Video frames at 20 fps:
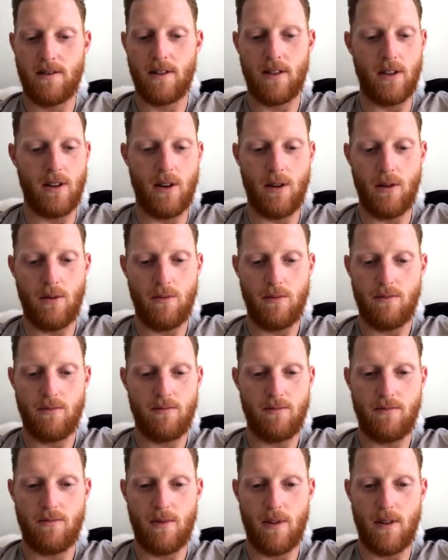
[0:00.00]

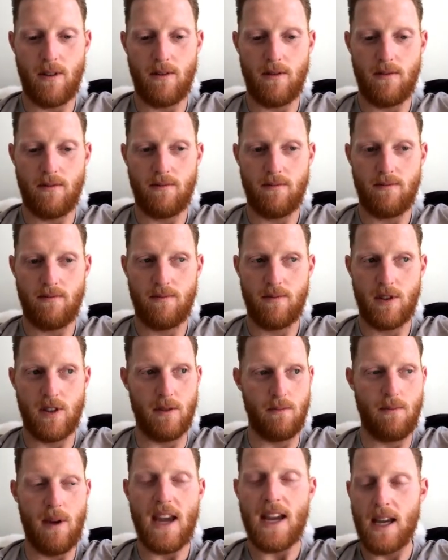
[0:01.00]

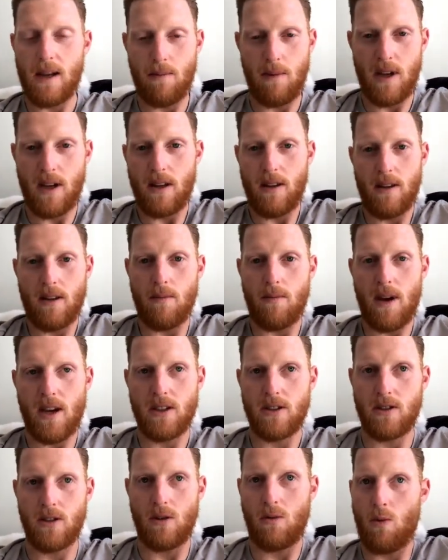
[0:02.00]
to make me the
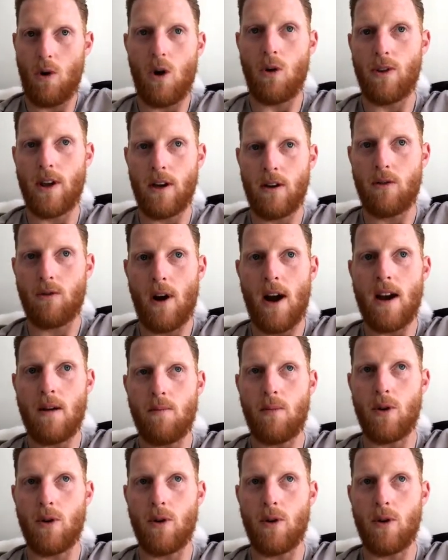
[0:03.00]
best in the world, then great.